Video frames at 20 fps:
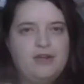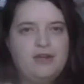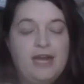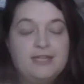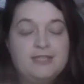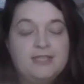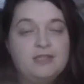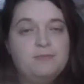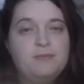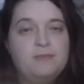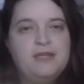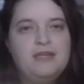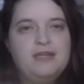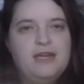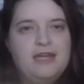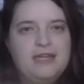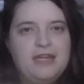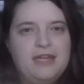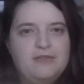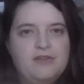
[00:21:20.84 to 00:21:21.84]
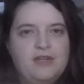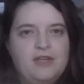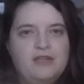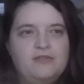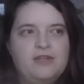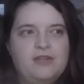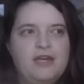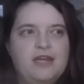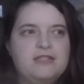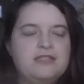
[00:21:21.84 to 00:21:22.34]
there has to be. And I
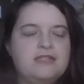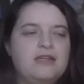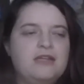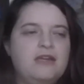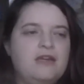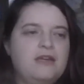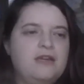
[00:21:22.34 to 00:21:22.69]
think that's